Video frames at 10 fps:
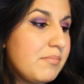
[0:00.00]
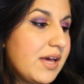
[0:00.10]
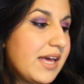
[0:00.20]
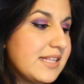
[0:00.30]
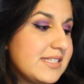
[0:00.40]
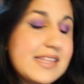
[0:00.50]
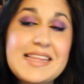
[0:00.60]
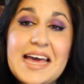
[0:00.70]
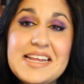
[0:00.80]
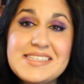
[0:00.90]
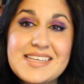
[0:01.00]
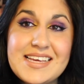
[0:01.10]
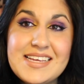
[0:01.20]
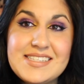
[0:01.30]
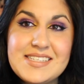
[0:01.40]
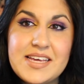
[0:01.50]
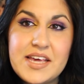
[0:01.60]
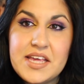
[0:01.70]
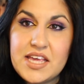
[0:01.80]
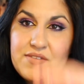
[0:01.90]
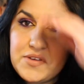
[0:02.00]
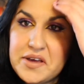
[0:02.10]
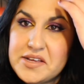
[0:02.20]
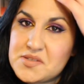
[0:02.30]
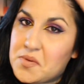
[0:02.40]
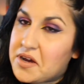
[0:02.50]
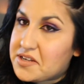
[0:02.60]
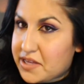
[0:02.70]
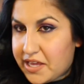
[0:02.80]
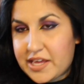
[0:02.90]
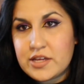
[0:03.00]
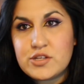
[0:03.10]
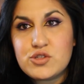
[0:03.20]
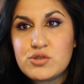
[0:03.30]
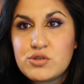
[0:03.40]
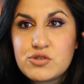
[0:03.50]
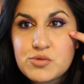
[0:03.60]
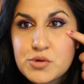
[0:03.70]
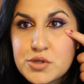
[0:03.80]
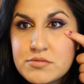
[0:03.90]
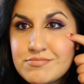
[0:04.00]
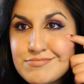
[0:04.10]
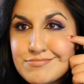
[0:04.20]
But that is it. If you guys want a tutorial